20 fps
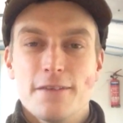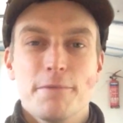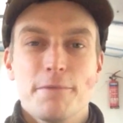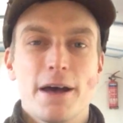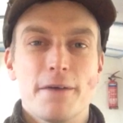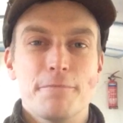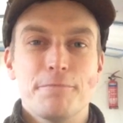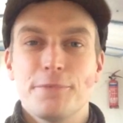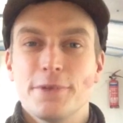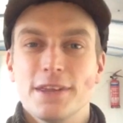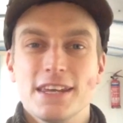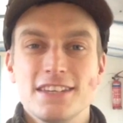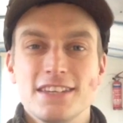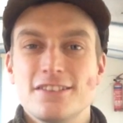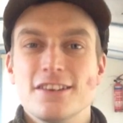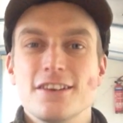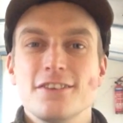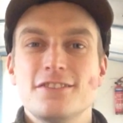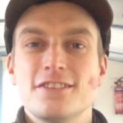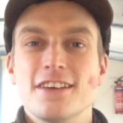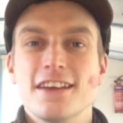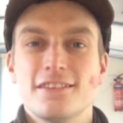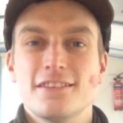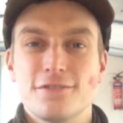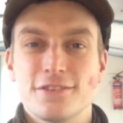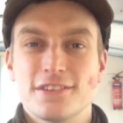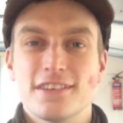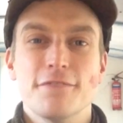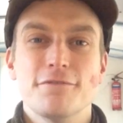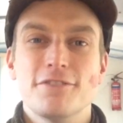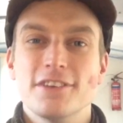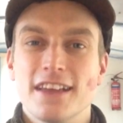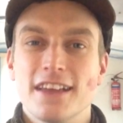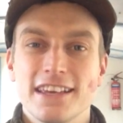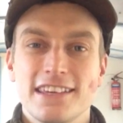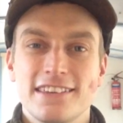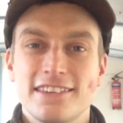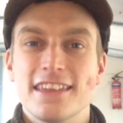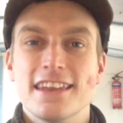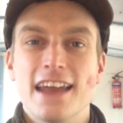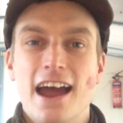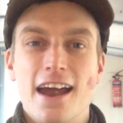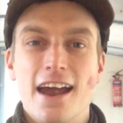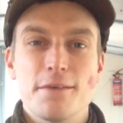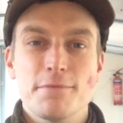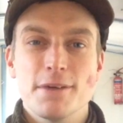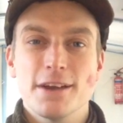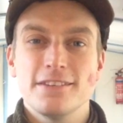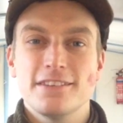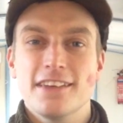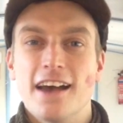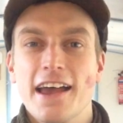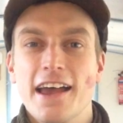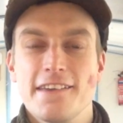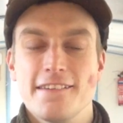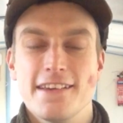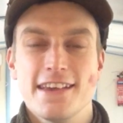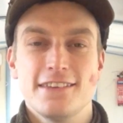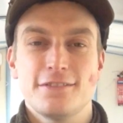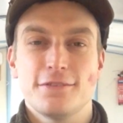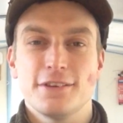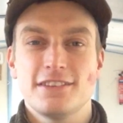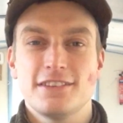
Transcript: but please do search for something like the Narrowboat Diaries,